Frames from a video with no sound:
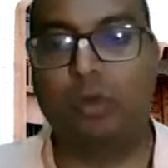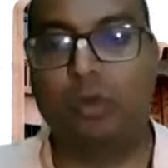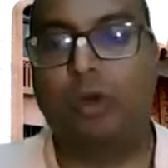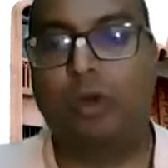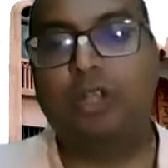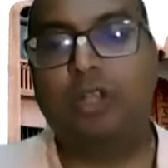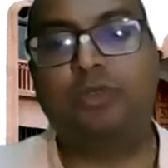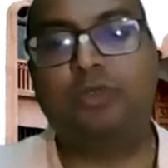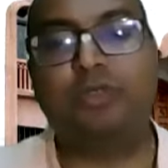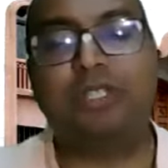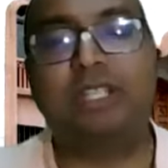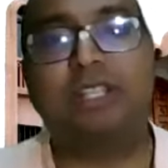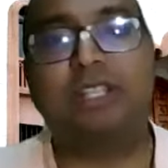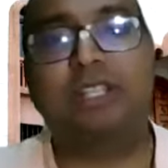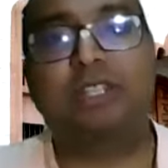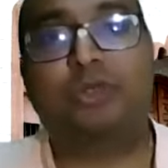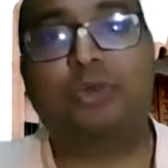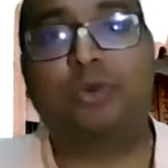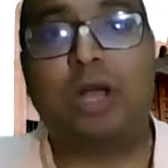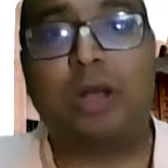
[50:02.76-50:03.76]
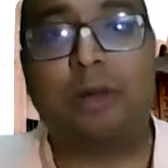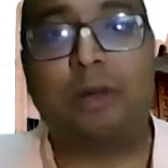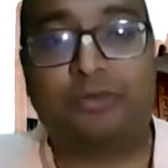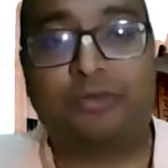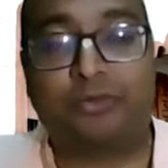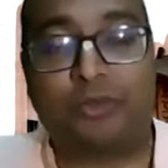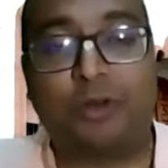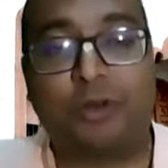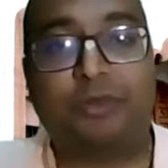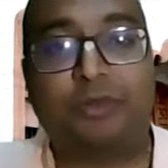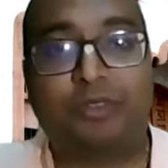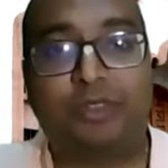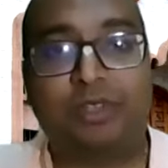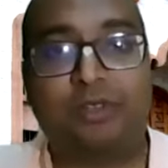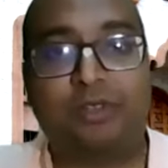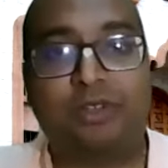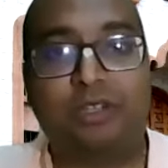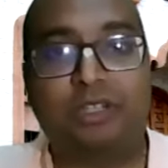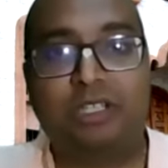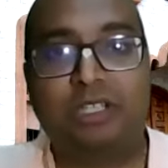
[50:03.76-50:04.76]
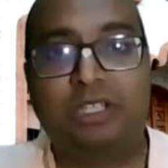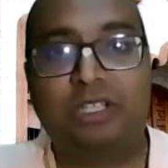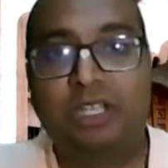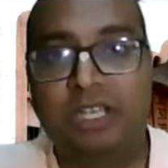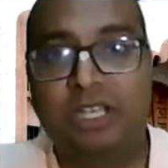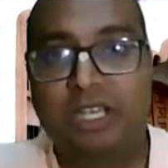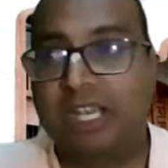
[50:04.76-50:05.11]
We want to see the two-armed form of the Lord.